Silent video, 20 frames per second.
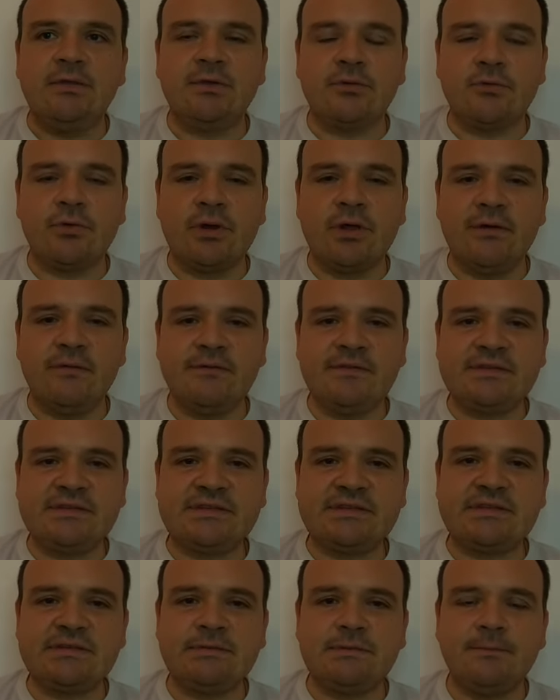The
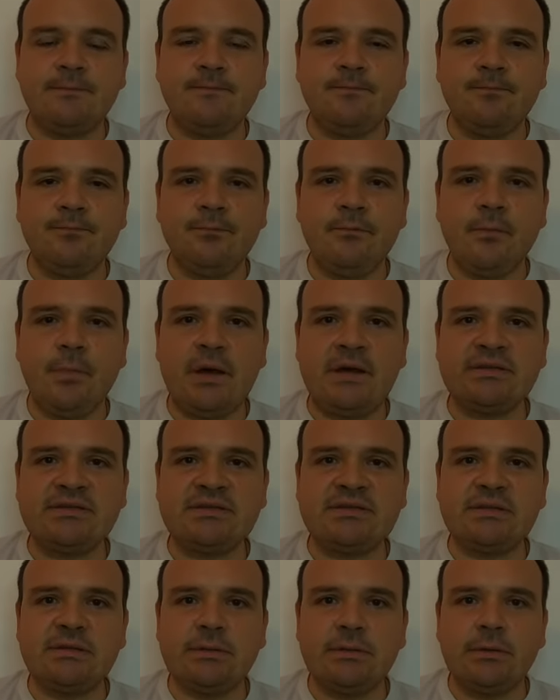revs
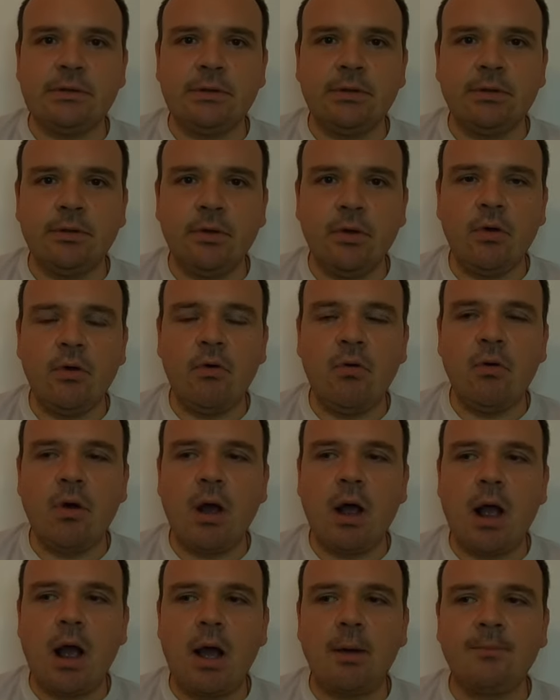must
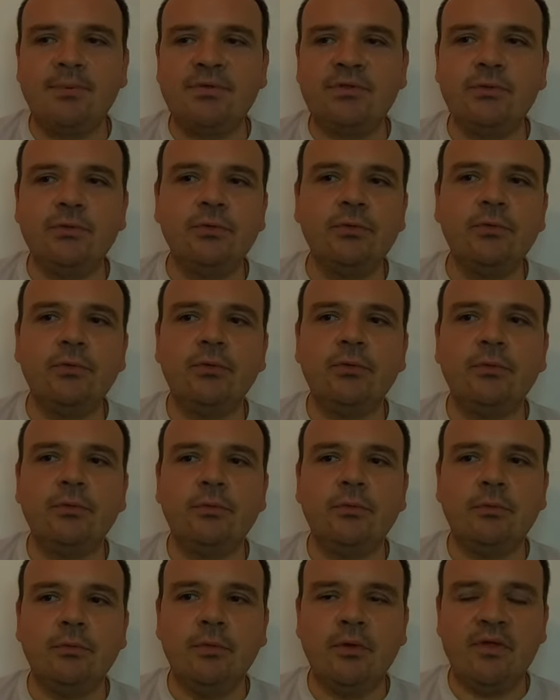go up
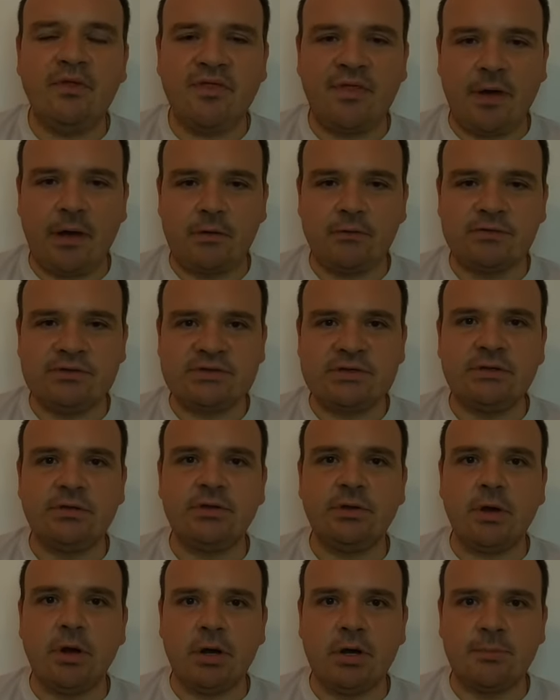to
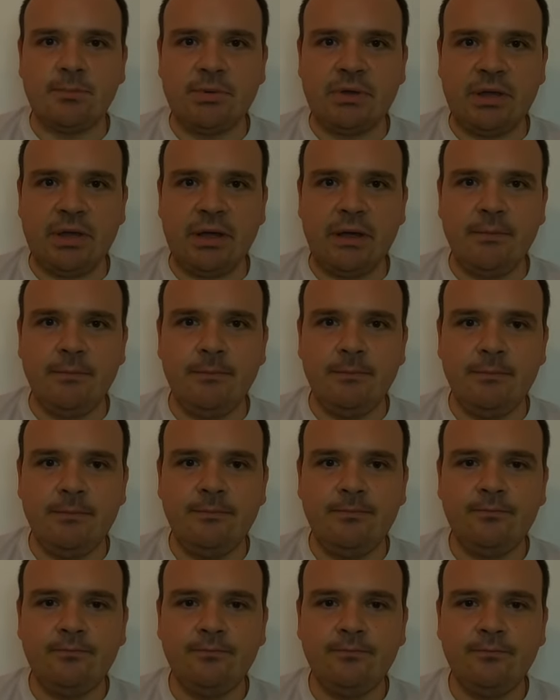1000
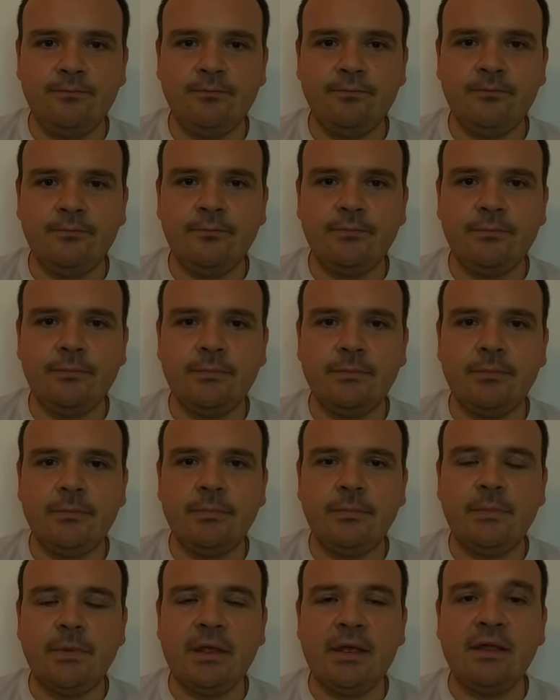RPM
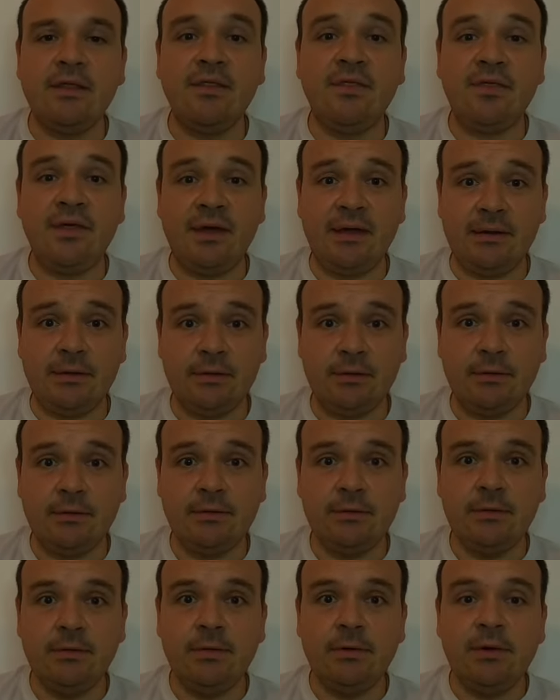and
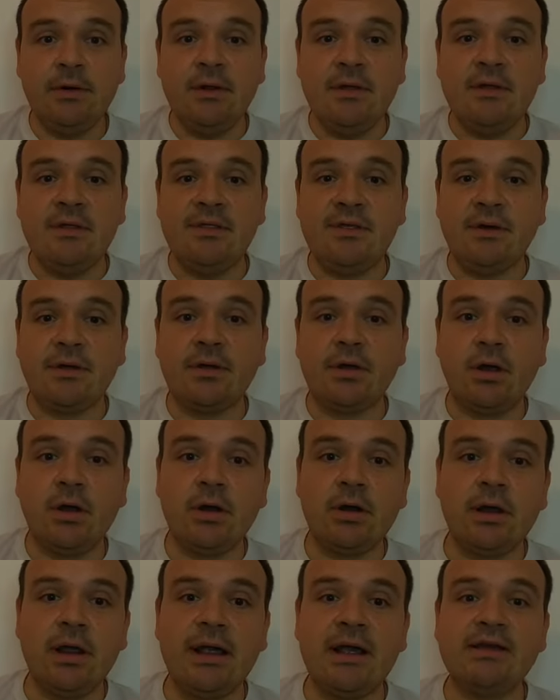then the
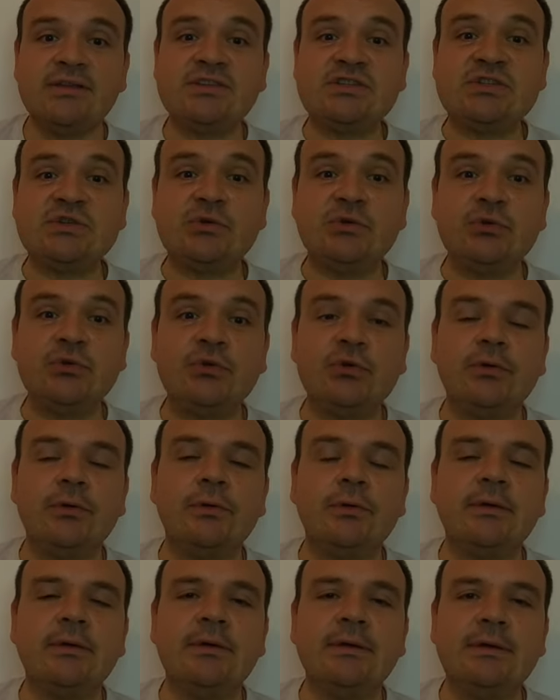car has
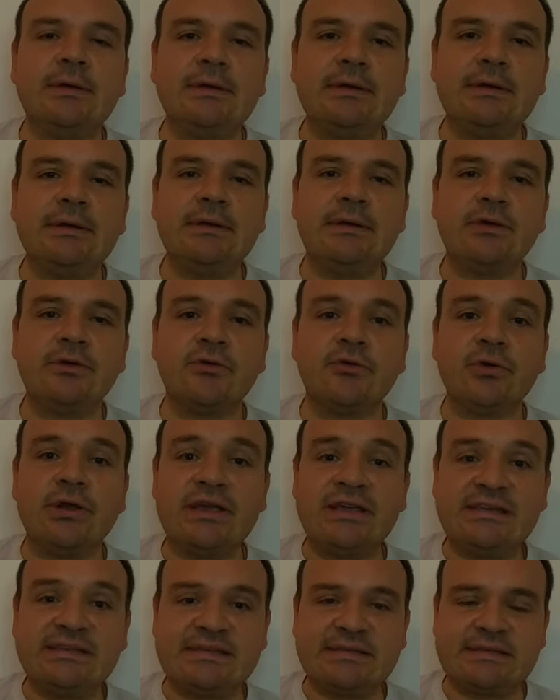to
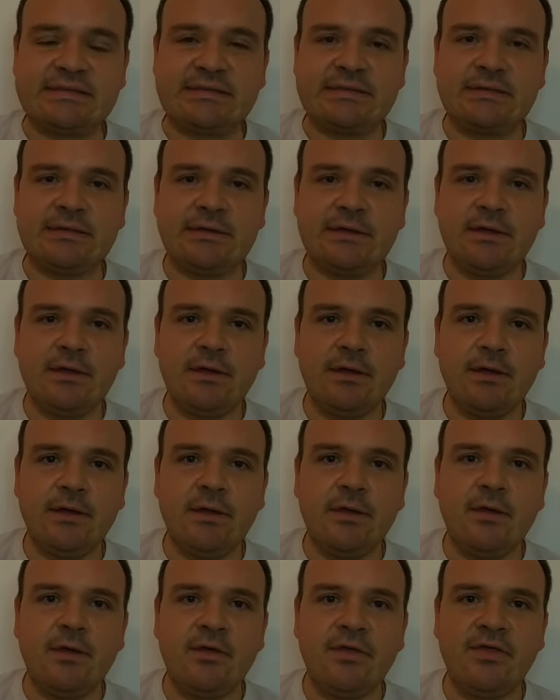raise
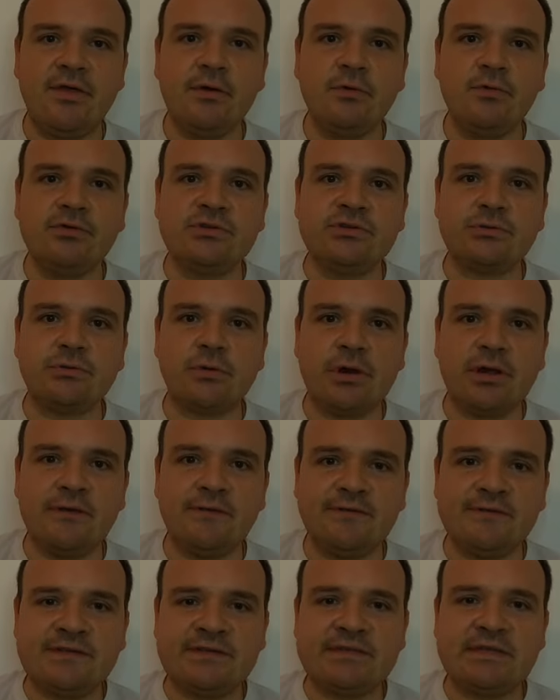those
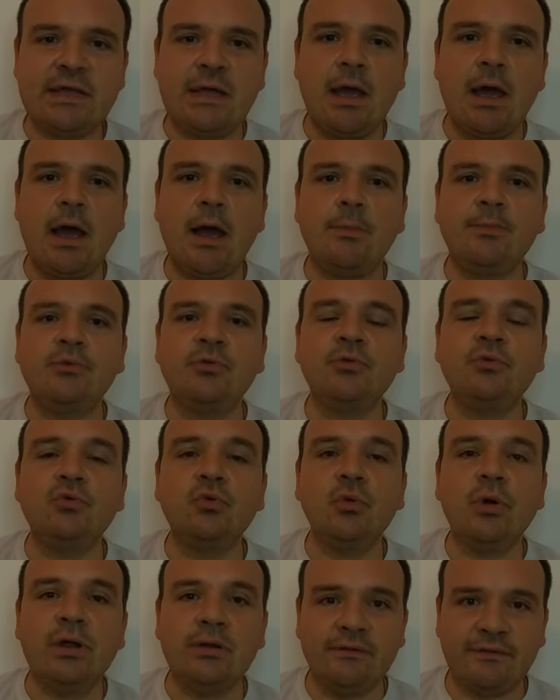revs up to
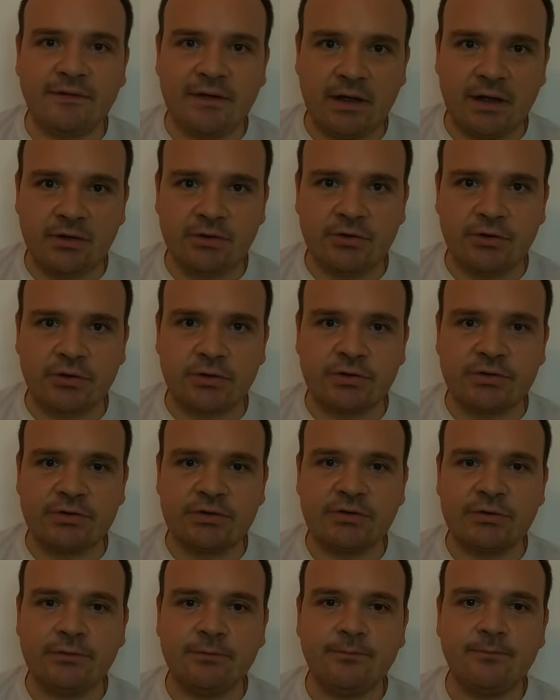
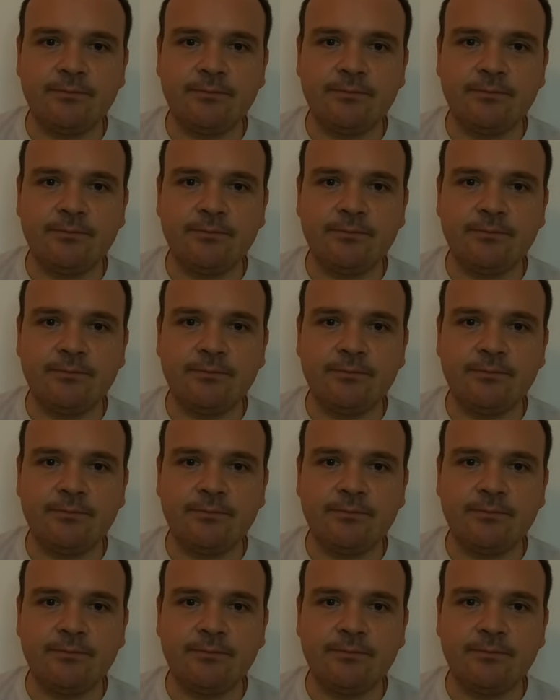1200